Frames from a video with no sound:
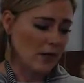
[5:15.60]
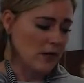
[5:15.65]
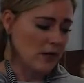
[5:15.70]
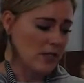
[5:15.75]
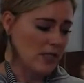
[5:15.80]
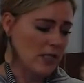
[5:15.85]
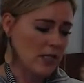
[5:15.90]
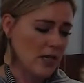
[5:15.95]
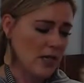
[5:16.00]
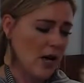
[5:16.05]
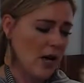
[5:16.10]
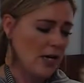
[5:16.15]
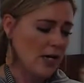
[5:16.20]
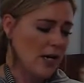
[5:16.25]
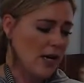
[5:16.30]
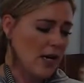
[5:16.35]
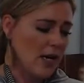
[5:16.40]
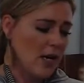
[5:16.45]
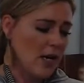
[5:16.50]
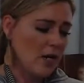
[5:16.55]
the sod.
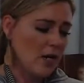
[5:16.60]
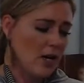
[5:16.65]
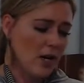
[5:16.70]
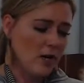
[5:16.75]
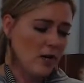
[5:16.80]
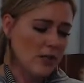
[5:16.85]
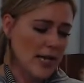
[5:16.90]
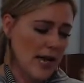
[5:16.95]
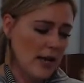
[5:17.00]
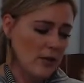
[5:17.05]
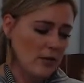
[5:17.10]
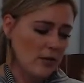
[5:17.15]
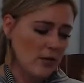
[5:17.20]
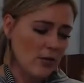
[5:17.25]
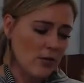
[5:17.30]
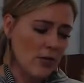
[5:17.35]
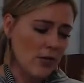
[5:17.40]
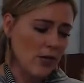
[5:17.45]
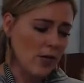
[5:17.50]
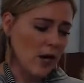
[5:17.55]
Go down
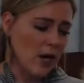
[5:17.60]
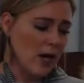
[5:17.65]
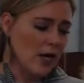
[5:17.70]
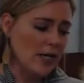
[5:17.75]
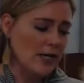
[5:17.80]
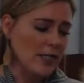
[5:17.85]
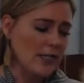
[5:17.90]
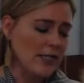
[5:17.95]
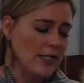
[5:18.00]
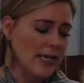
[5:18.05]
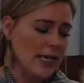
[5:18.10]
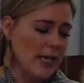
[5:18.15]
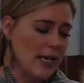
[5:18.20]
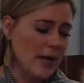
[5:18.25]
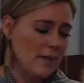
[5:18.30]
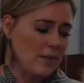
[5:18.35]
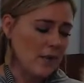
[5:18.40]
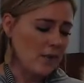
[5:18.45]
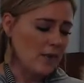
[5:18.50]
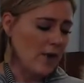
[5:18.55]
through the garden, dig
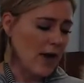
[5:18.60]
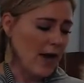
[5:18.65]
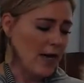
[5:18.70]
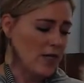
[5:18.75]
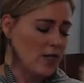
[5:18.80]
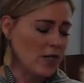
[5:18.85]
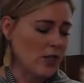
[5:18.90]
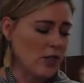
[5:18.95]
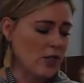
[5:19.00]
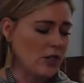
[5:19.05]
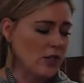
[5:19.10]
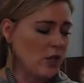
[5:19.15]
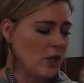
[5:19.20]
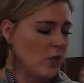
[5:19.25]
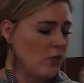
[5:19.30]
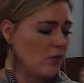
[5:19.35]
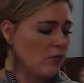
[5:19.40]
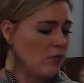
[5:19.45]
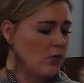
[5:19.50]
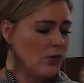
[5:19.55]
up the radishes,
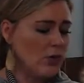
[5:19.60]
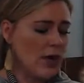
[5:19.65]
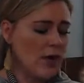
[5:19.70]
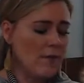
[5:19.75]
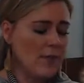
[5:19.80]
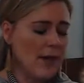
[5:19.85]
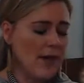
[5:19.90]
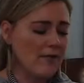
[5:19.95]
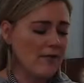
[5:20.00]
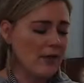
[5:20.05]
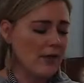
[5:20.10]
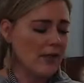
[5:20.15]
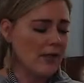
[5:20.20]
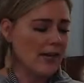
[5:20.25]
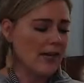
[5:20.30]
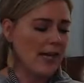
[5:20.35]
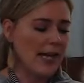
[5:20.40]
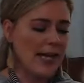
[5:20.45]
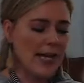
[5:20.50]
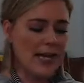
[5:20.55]
root up everything,
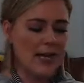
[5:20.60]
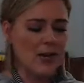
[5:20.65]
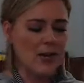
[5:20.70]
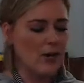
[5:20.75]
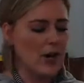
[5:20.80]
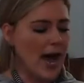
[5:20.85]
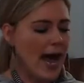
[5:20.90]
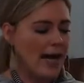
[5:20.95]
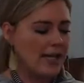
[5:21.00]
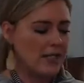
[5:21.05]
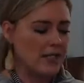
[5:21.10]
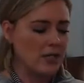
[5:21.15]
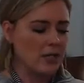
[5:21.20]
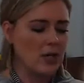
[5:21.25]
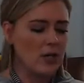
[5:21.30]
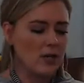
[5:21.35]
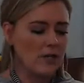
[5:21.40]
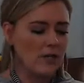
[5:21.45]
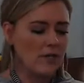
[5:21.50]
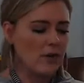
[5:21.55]
eat grass,
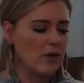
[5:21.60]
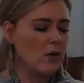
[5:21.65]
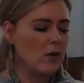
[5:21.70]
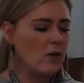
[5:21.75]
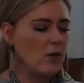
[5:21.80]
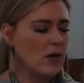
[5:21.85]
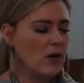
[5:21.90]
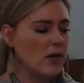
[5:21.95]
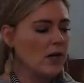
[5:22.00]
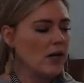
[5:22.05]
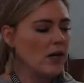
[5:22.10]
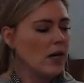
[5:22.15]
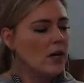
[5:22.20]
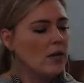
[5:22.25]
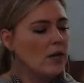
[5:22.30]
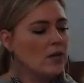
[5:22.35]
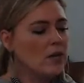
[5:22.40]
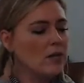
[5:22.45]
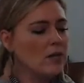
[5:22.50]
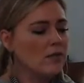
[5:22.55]
look for corn,
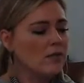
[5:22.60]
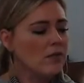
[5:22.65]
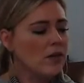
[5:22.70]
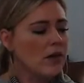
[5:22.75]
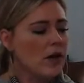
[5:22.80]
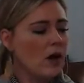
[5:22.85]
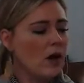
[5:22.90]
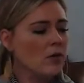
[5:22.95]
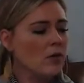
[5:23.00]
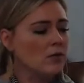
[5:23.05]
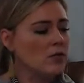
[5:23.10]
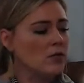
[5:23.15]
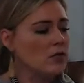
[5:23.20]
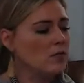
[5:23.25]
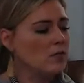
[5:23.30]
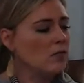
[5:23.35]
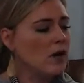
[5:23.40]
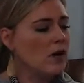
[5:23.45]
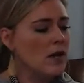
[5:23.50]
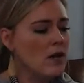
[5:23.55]
look for oats,
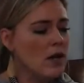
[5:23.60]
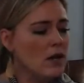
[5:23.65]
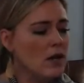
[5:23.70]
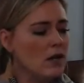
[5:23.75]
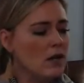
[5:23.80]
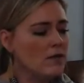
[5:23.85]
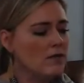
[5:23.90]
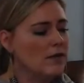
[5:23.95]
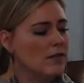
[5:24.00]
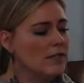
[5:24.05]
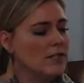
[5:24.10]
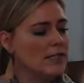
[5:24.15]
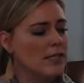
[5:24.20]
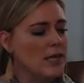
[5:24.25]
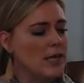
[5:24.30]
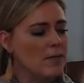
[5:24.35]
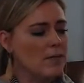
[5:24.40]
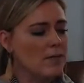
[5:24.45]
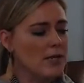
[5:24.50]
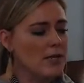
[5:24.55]
run all over,
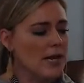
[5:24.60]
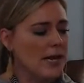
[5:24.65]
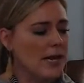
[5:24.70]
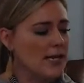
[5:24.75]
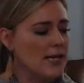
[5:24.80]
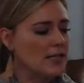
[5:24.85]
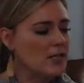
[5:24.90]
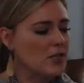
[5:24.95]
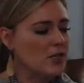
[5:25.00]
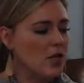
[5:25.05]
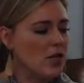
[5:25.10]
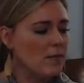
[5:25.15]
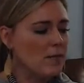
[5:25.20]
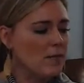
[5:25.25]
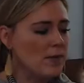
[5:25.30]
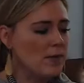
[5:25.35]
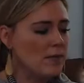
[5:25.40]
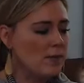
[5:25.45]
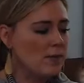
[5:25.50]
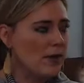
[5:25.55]
skip and dance, jump
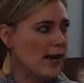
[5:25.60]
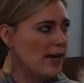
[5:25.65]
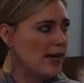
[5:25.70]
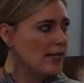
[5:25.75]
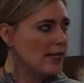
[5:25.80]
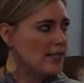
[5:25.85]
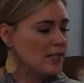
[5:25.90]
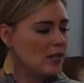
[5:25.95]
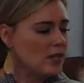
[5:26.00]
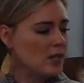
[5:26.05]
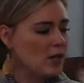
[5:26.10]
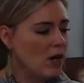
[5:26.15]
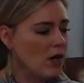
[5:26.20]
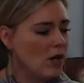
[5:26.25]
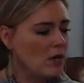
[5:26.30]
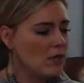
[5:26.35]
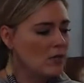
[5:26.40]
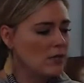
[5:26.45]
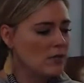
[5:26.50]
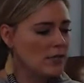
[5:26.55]
and prance.
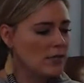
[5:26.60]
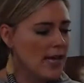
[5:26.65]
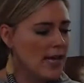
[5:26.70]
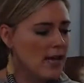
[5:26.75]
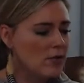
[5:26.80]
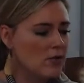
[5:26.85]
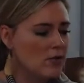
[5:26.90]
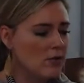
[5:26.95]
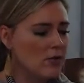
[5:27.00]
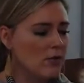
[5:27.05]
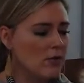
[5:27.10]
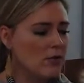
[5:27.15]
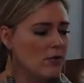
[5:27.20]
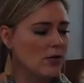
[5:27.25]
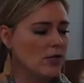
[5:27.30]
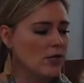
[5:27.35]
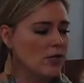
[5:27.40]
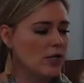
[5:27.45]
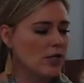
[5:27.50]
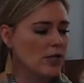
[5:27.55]
Go down through the
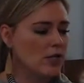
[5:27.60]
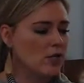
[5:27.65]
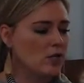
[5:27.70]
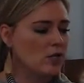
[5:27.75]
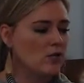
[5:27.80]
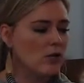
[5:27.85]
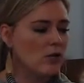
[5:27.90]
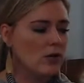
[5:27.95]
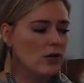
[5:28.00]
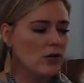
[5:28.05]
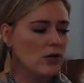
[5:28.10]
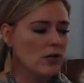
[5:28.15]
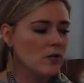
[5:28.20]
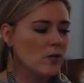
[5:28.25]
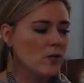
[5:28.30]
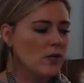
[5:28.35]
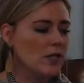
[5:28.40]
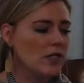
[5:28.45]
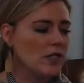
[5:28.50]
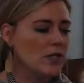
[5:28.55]
orchard and stroll in the
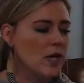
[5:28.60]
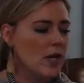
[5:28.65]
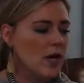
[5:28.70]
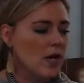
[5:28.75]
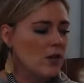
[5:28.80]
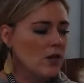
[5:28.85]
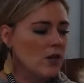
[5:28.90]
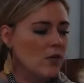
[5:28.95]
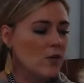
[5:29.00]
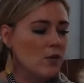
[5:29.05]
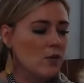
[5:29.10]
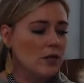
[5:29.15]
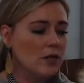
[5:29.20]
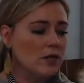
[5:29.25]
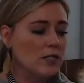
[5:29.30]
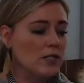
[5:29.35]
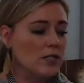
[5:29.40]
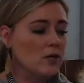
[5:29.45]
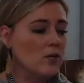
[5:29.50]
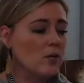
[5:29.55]
woods. The world
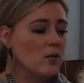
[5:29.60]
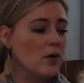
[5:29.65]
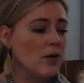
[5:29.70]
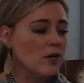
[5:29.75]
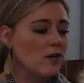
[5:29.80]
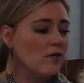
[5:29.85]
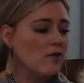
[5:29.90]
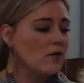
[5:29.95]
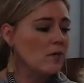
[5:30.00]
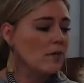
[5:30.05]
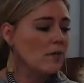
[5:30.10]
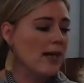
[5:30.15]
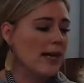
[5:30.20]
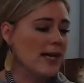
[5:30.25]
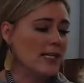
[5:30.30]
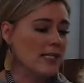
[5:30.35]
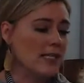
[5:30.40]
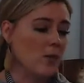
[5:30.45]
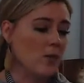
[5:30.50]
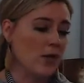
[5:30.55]
is a wonderful
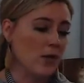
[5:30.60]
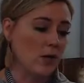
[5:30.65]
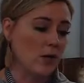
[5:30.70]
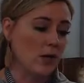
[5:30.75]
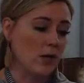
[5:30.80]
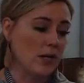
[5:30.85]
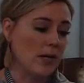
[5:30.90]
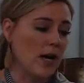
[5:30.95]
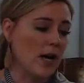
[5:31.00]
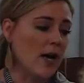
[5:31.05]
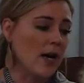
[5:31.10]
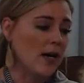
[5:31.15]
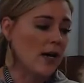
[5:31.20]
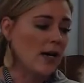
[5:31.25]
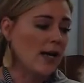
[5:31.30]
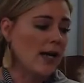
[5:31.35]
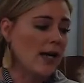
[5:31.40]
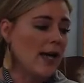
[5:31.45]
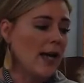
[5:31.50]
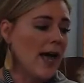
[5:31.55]
place when you are
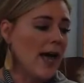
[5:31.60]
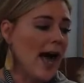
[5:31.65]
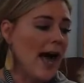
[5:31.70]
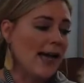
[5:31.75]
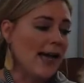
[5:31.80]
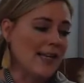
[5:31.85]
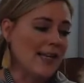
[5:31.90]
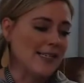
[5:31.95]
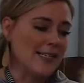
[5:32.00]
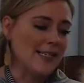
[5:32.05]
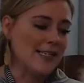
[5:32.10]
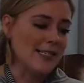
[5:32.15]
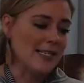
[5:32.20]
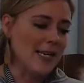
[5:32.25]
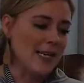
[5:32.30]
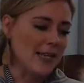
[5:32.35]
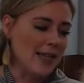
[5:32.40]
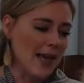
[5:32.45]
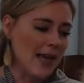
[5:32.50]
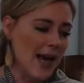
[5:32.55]
young." "I can
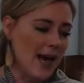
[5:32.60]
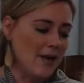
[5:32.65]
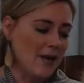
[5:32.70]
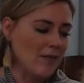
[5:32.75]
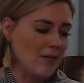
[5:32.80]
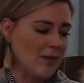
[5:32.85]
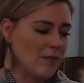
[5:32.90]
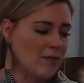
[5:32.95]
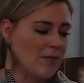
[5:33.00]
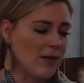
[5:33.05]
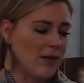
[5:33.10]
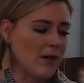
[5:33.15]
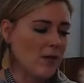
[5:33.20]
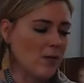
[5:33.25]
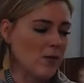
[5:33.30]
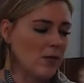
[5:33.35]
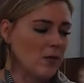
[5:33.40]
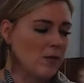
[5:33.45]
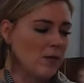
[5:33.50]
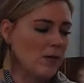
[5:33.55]
see that," replied
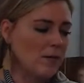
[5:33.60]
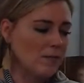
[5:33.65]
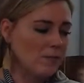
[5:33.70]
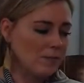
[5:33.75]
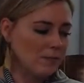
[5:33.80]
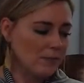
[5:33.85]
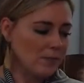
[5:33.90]
Wilbur.